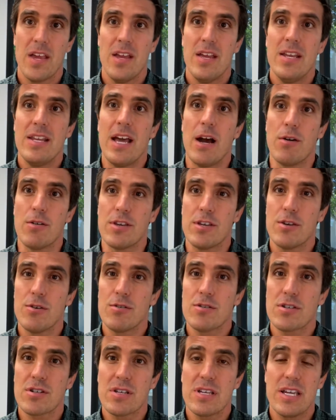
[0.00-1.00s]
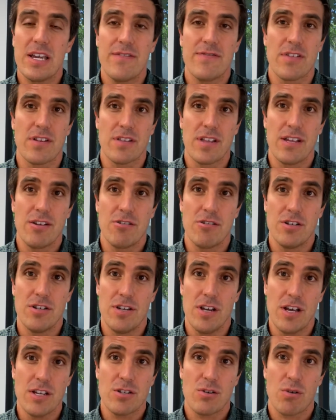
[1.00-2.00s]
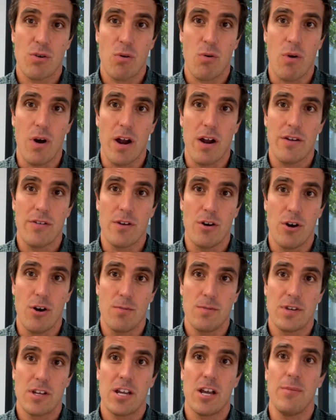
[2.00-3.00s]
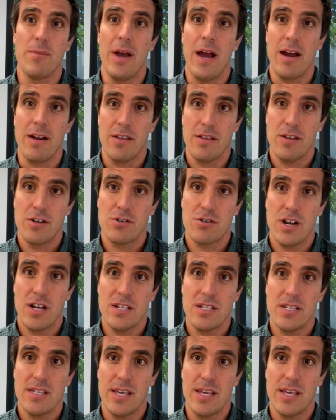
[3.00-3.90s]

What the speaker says: Now, usually if the lender does require the home to come out of the trust,